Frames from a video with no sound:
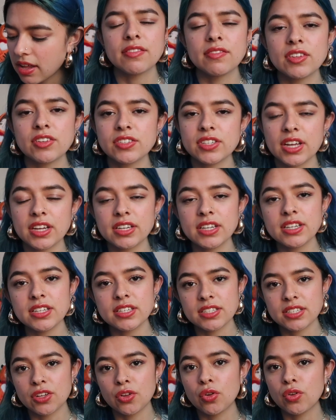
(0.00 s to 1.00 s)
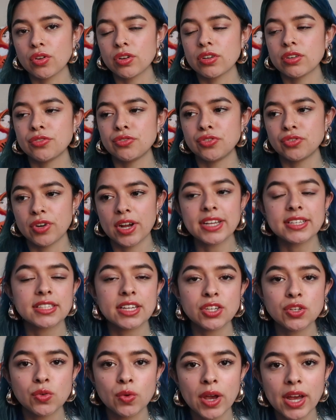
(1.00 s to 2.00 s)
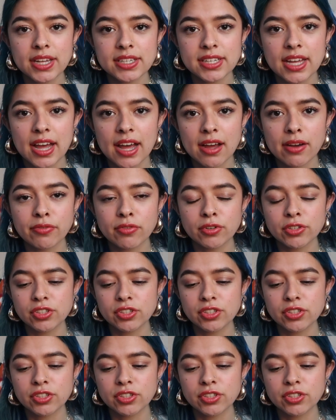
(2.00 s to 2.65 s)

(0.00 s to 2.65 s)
If there's any silk dress that you guys have,